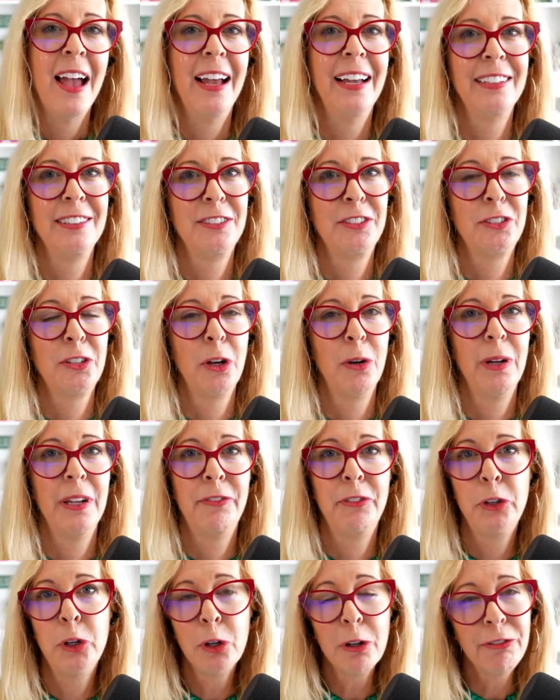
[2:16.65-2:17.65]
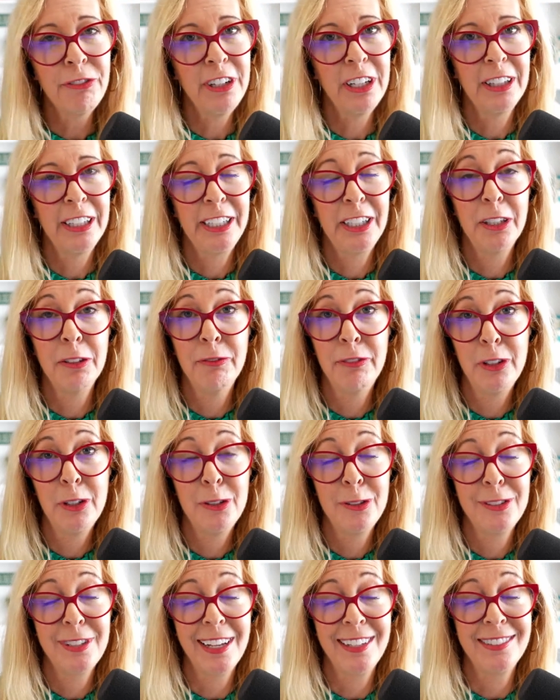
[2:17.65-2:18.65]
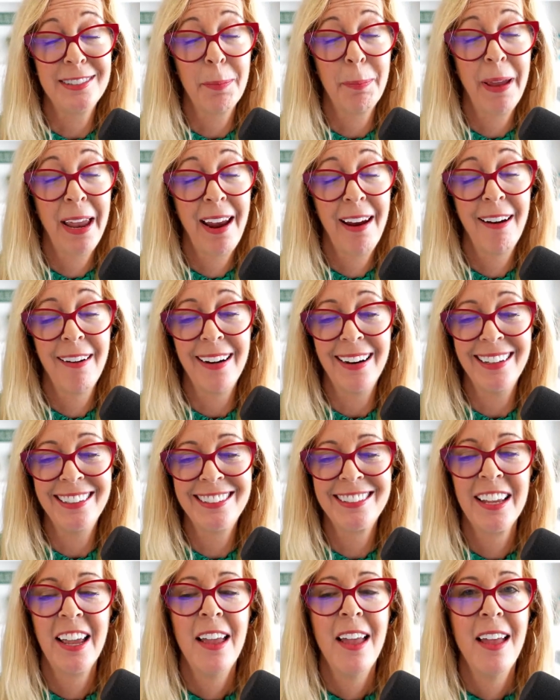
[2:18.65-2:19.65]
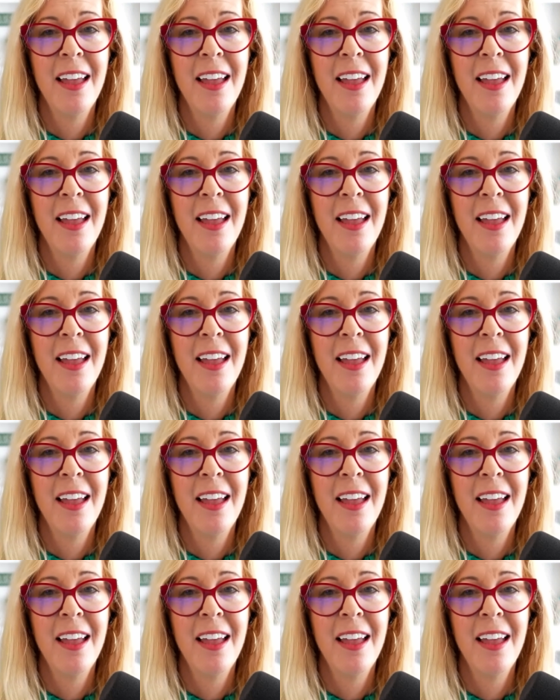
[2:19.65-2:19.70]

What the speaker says: And so if you're feeling confused as a parent,